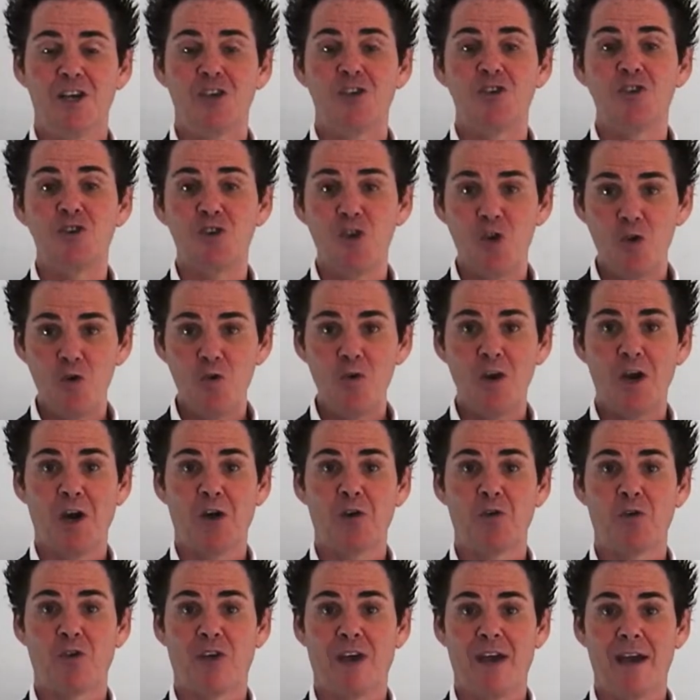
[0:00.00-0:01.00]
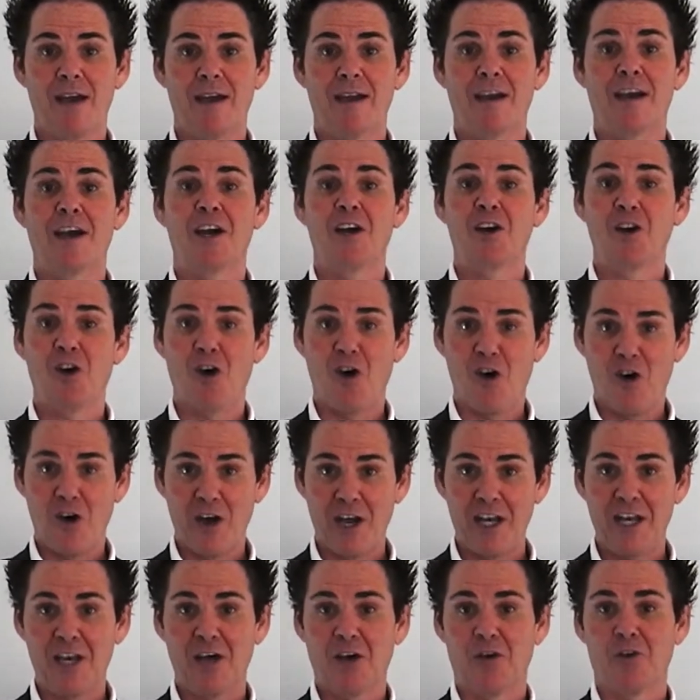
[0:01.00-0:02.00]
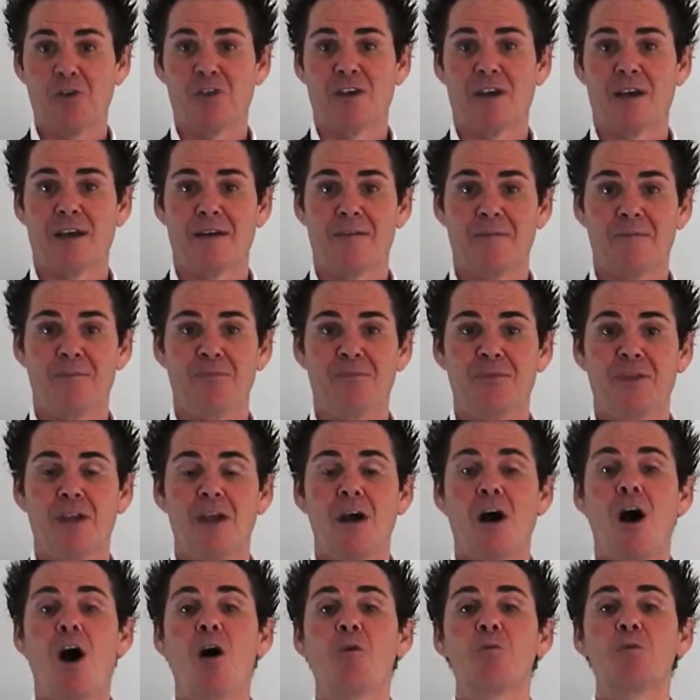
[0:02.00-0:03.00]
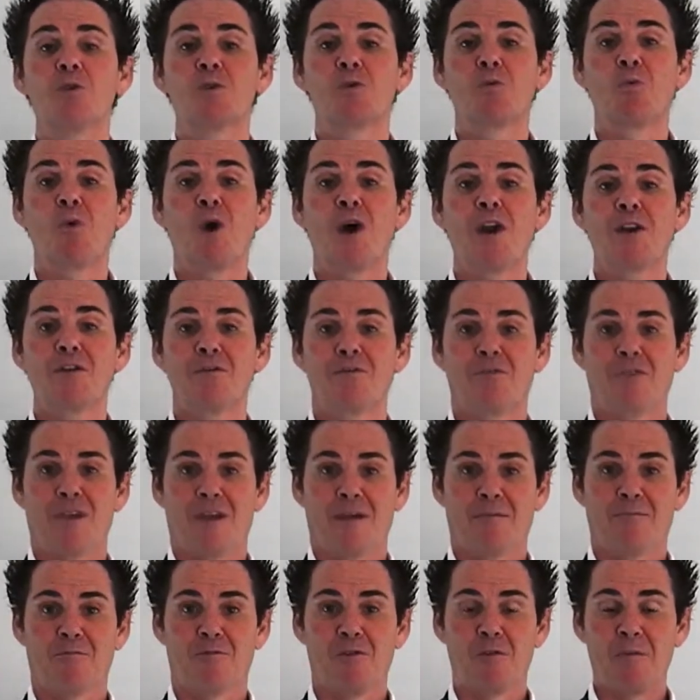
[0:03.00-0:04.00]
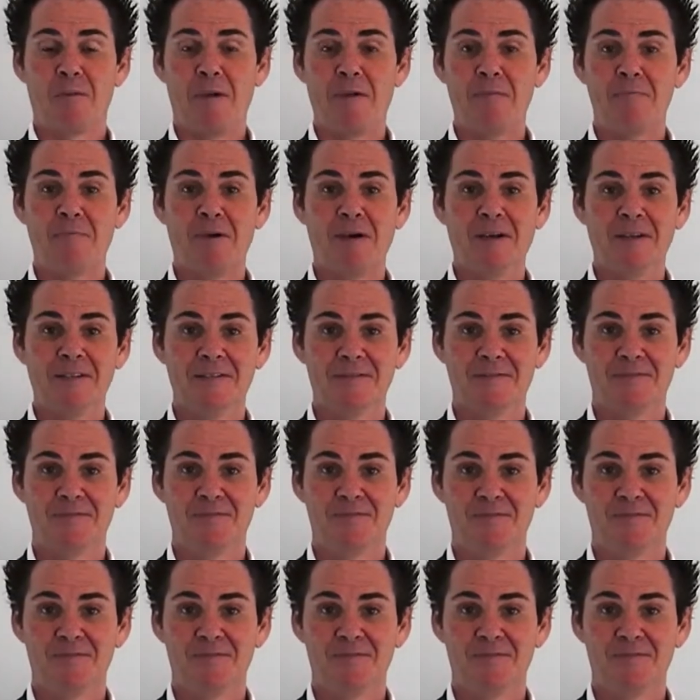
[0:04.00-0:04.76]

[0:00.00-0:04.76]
You know that, and I know that. I was one of them, remember?